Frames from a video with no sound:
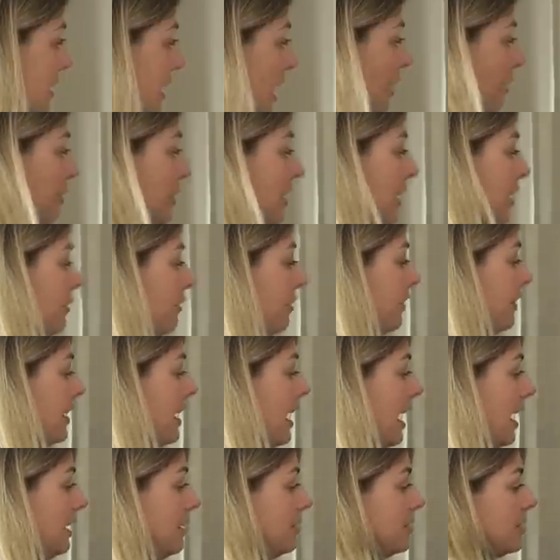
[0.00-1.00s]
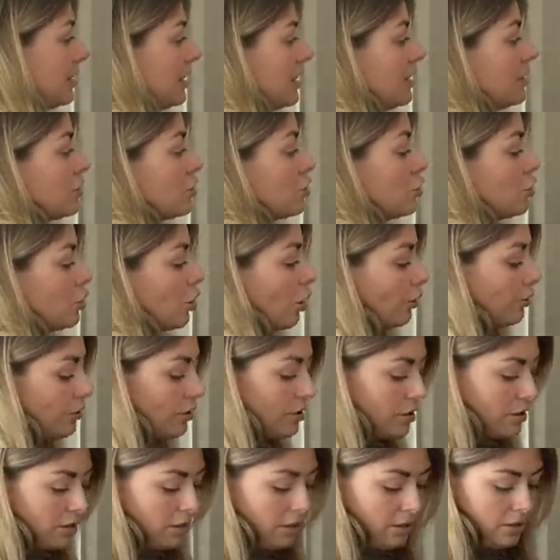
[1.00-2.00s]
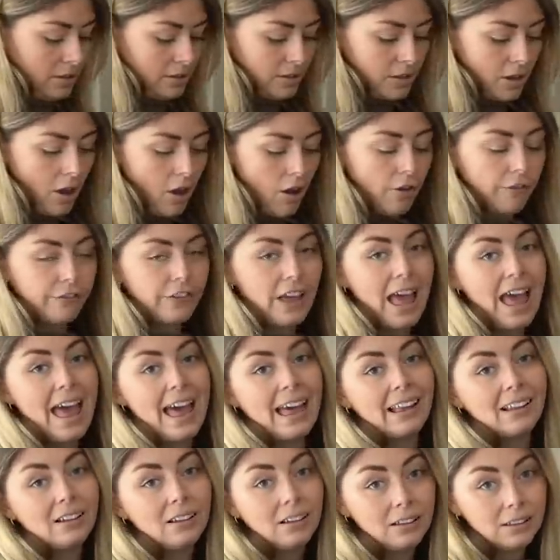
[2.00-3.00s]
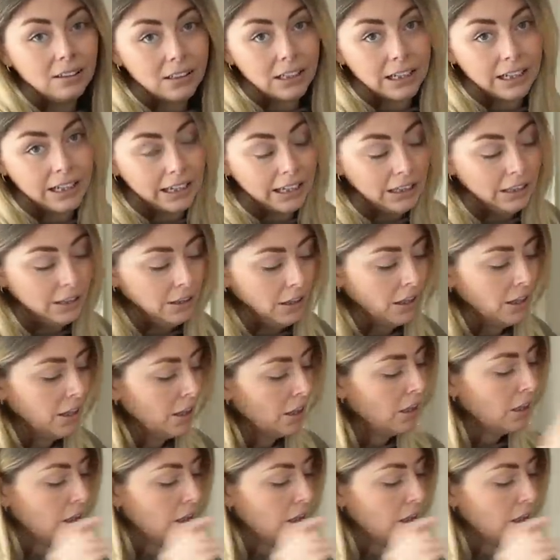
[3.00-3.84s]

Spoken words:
down here on the end, it's Johnston's of Elgin,